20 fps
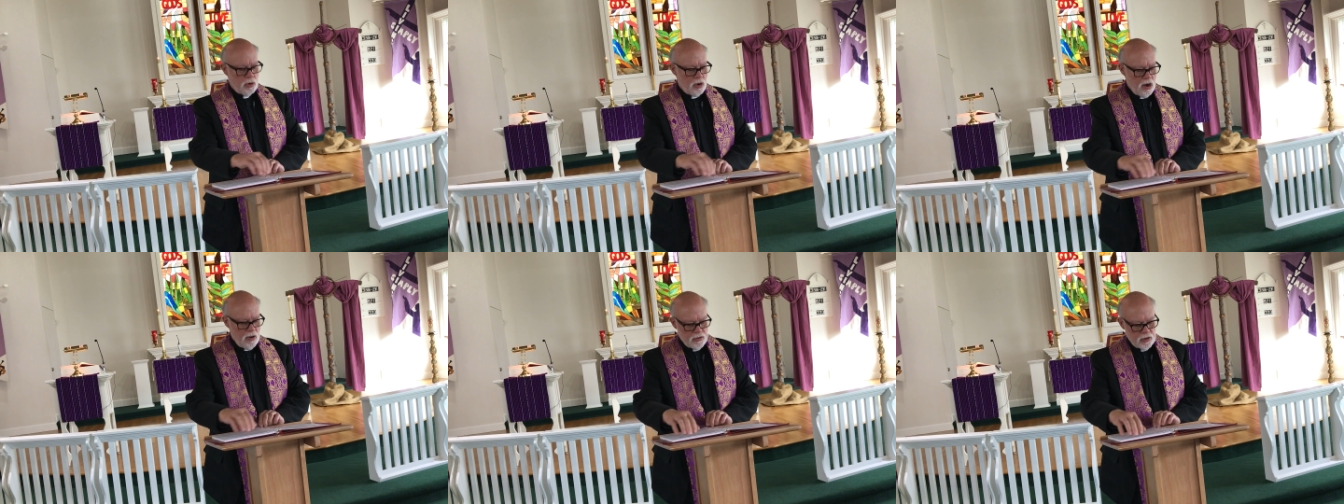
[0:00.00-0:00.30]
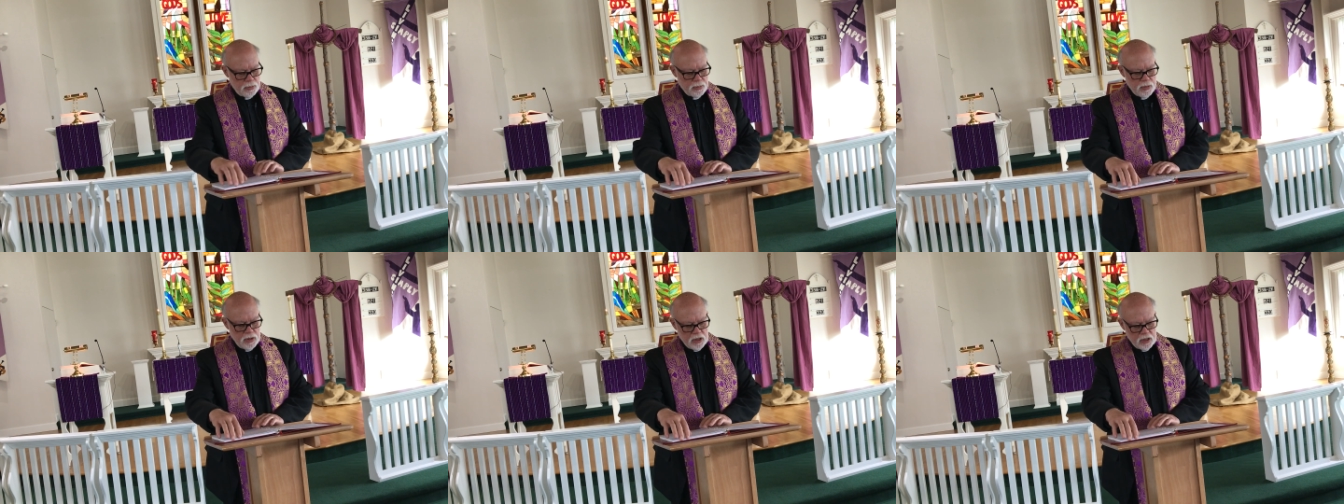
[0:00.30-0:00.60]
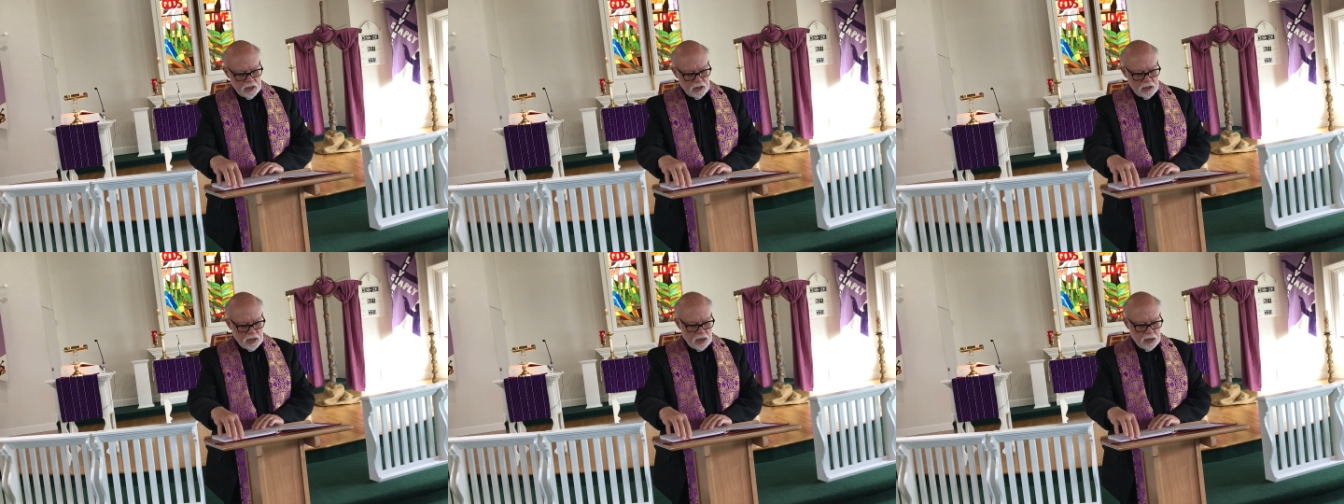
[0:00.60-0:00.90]
proverb
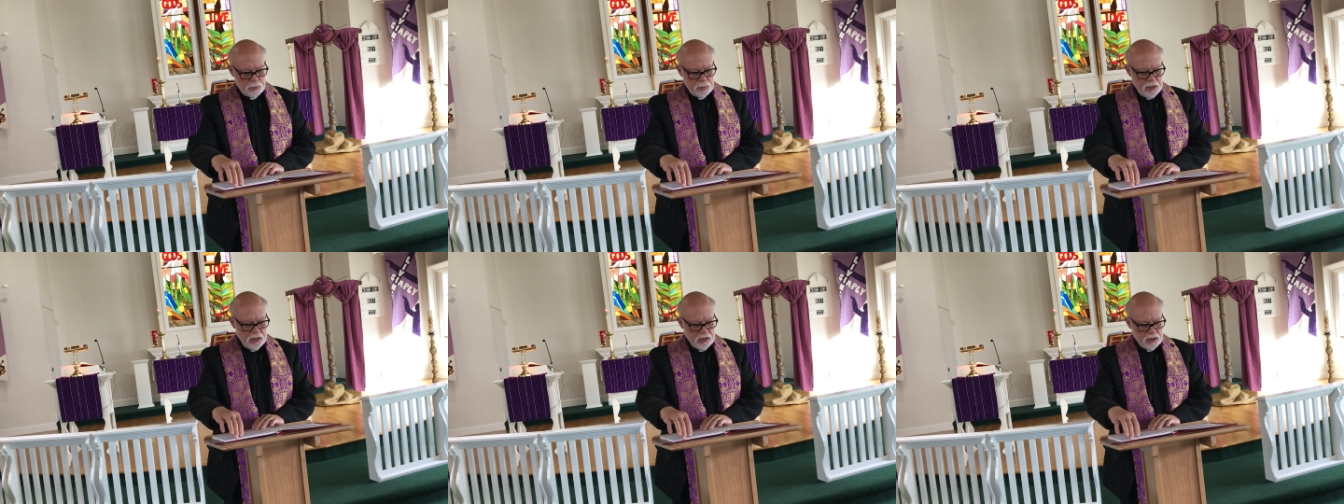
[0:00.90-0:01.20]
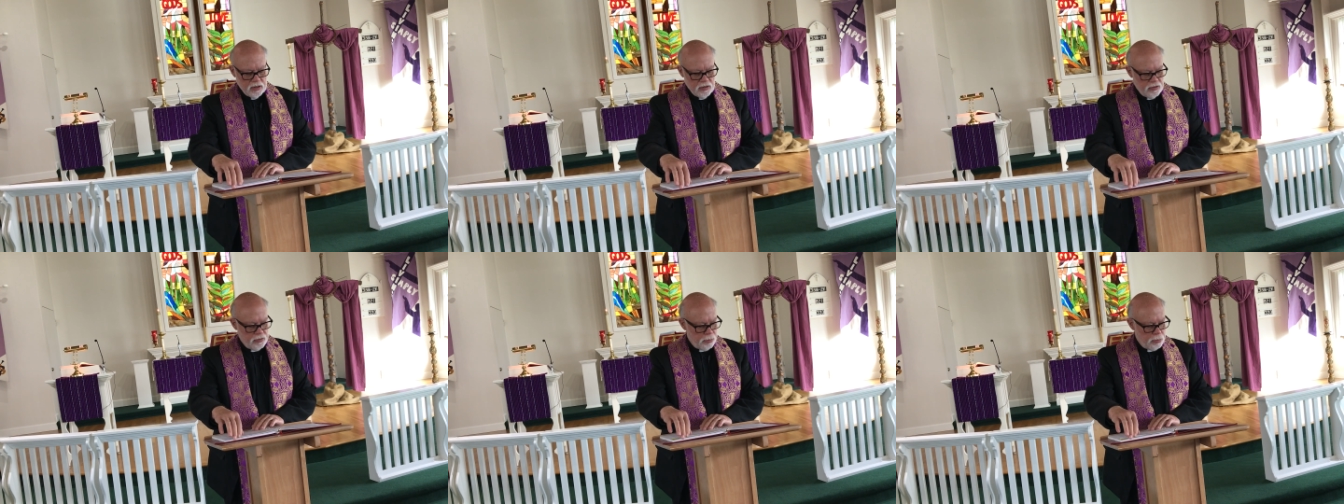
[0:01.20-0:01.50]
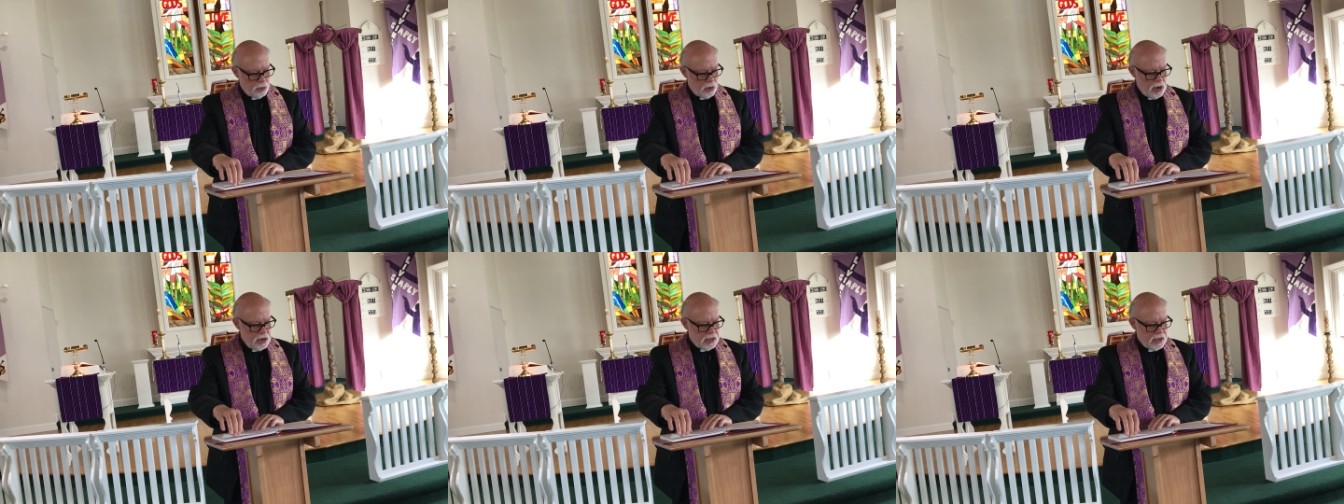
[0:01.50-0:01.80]
that said, a piece of
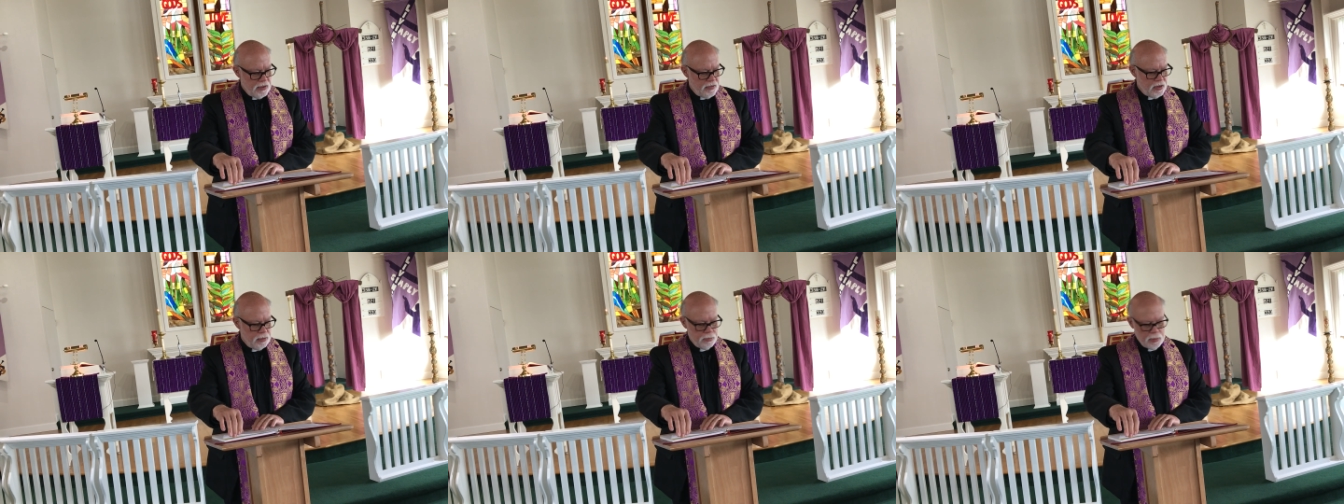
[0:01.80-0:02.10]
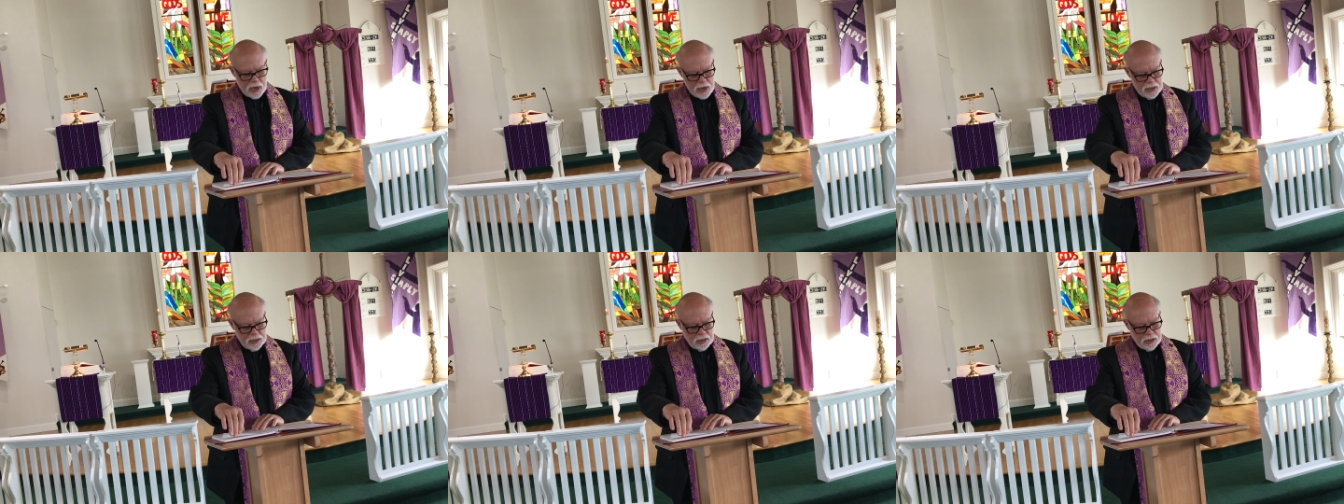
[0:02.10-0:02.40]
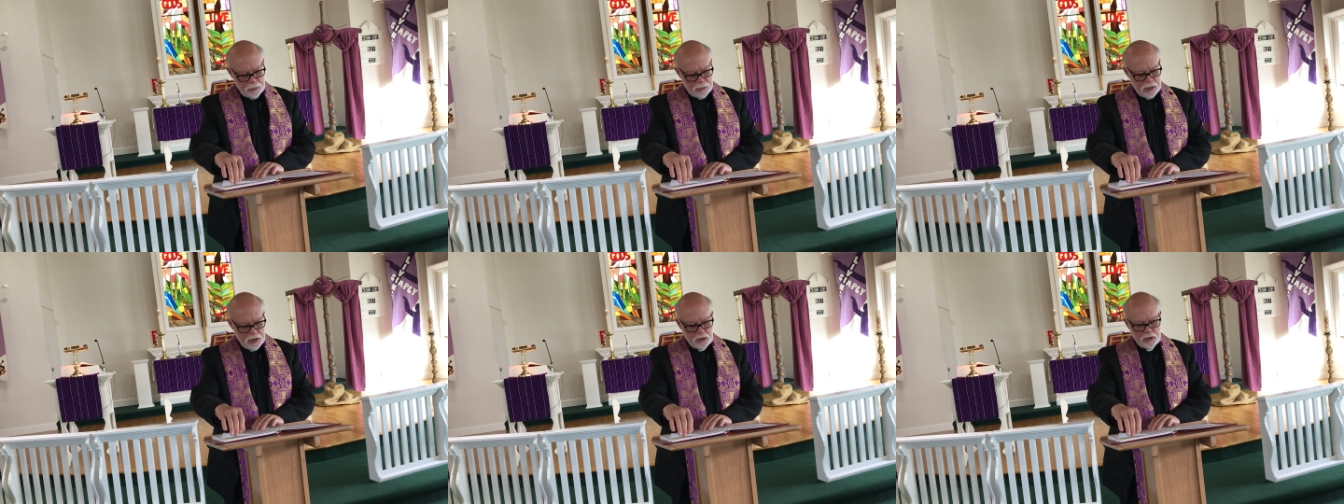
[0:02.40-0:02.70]
bread given by a
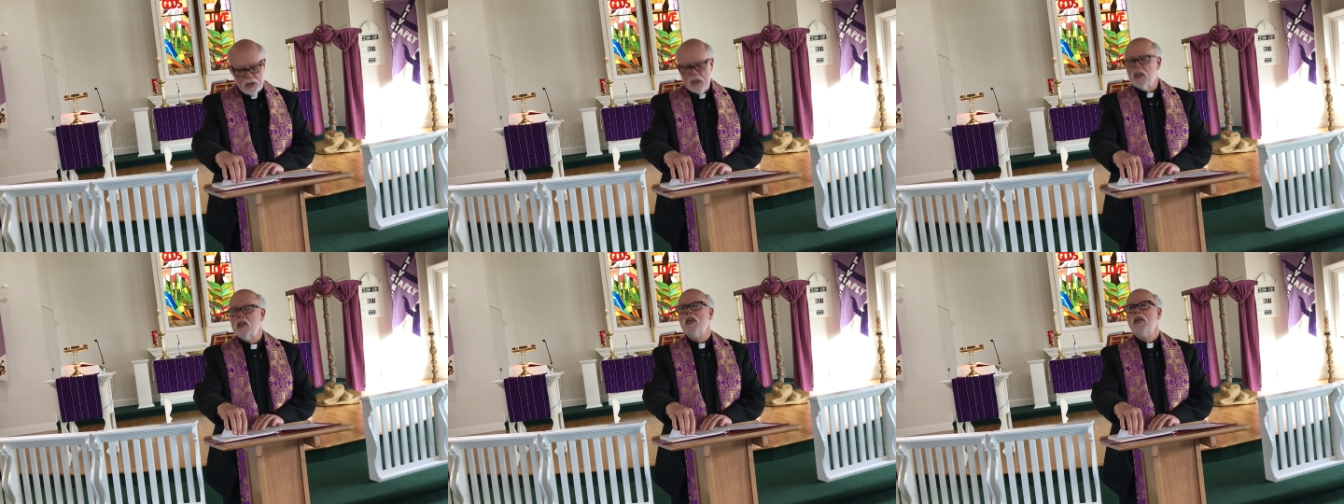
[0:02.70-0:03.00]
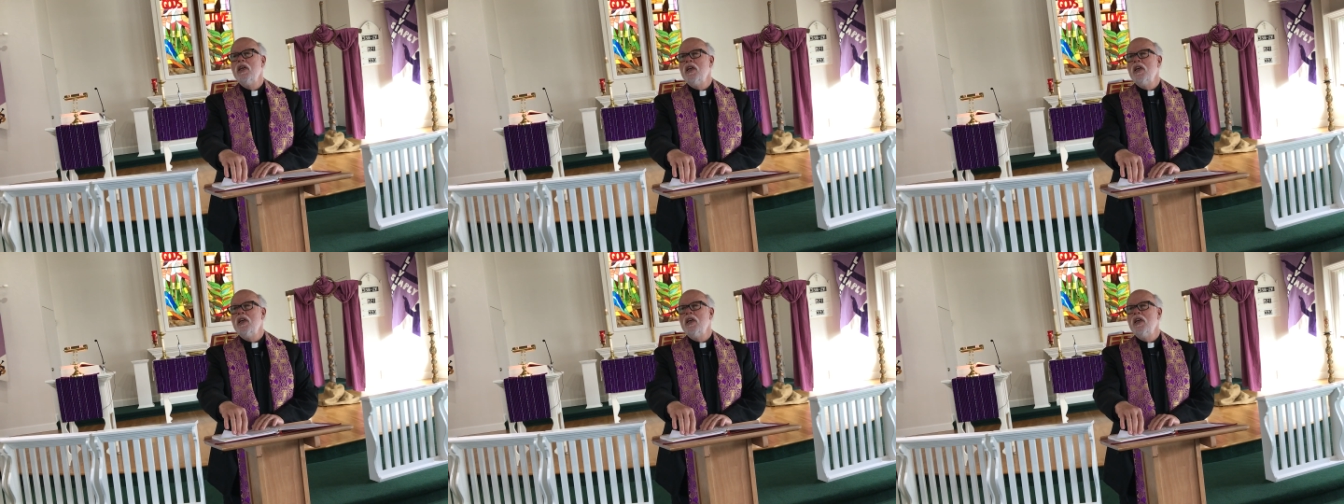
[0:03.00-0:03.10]
Samaritan